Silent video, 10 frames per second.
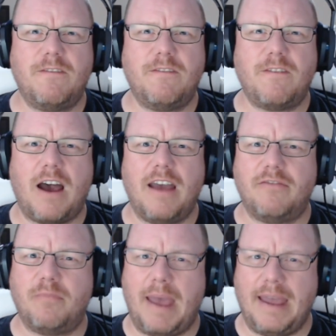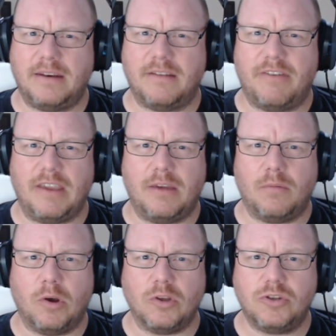I think
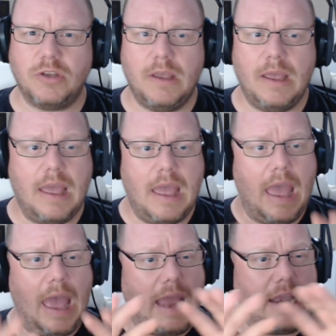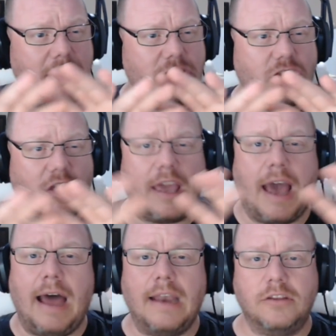it was. And it's the
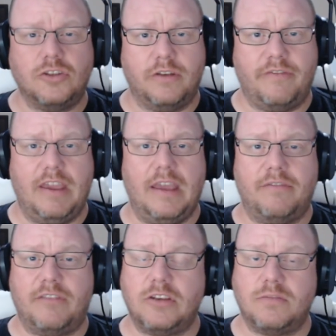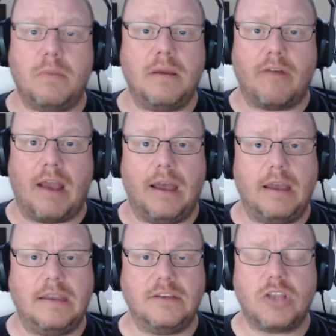colours of this mirror
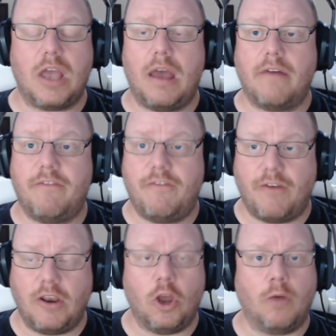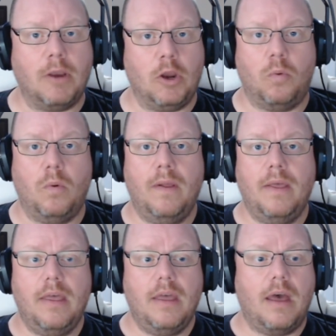is phenomenal.
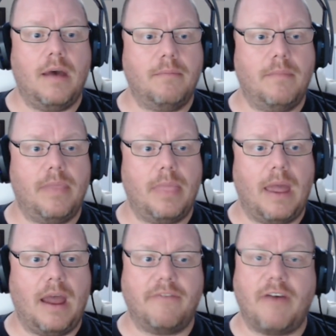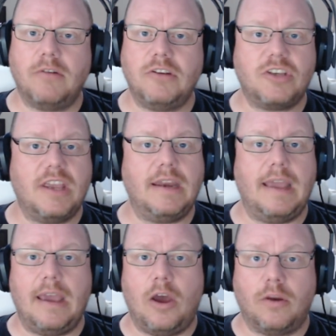I've only seen
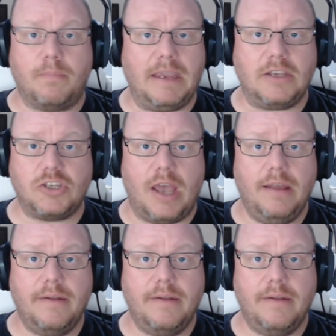it on a picture.